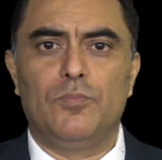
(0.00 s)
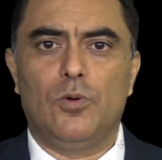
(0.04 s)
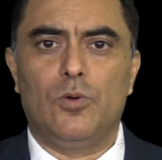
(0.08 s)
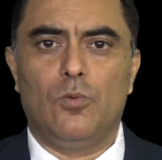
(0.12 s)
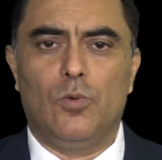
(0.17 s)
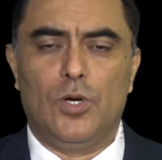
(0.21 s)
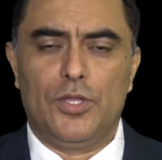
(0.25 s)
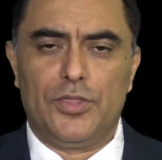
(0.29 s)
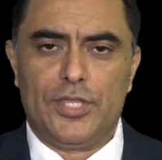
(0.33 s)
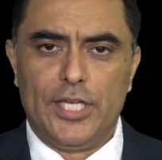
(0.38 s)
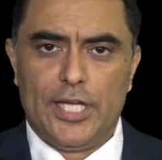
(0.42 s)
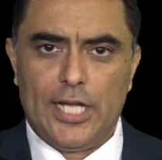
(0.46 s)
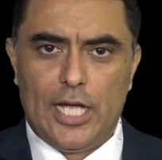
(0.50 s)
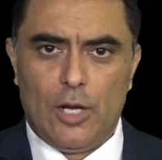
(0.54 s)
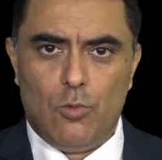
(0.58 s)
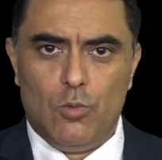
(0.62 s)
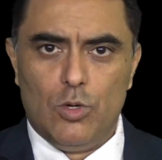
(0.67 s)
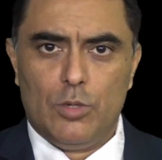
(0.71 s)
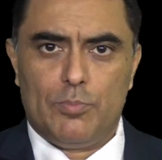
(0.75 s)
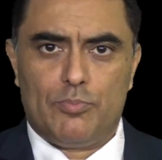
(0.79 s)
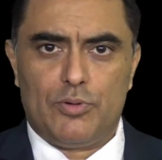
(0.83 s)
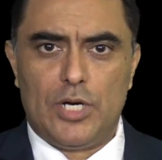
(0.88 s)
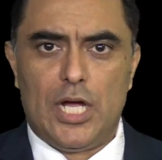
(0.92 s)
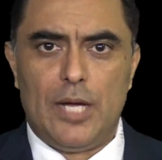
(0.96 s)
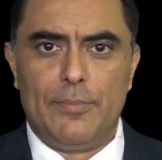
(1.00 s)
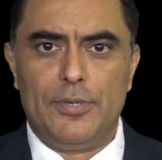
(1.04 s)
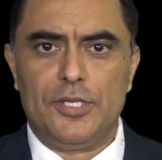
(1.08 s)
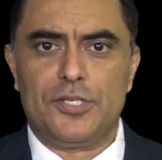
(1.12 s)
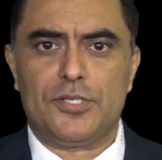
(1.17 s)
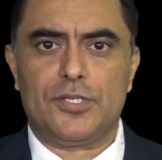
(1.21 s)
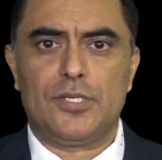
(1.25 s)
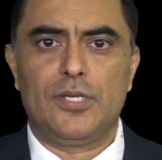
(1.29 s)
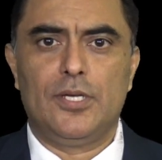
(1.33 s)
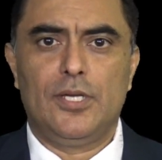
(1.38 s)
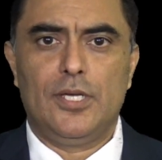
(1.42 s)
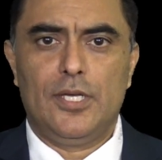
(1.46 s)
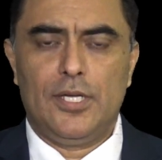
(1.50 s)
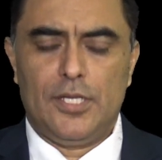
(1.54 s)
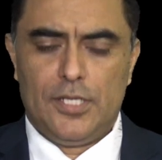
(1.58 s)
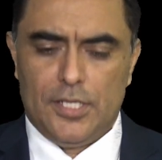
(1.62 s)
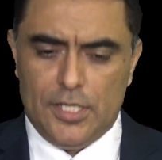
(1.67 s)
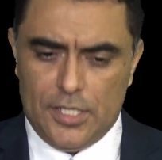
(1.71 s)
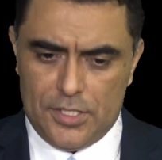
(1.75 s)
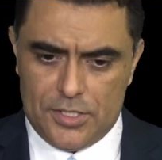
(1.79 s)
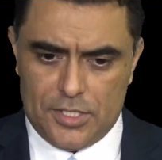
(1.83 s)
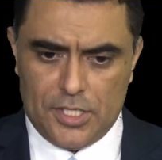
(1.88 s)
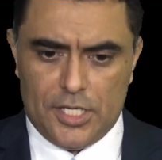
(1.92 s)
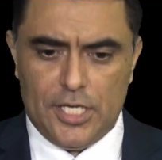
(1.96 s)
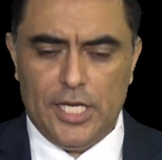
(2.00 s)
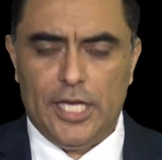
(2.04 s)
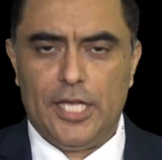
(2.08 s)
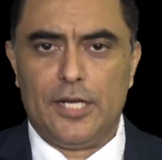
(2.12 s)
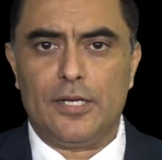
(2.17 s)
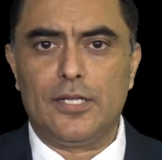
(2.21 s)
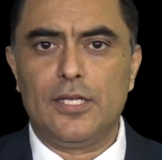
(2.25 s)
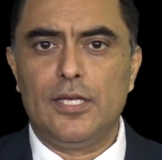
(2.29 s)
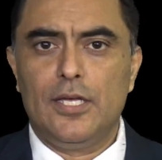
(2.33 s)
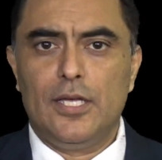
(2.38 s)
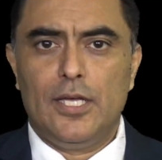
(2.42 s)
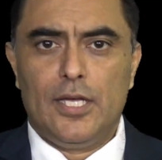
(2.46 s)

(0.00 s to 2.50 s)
One thing I will promise is, again,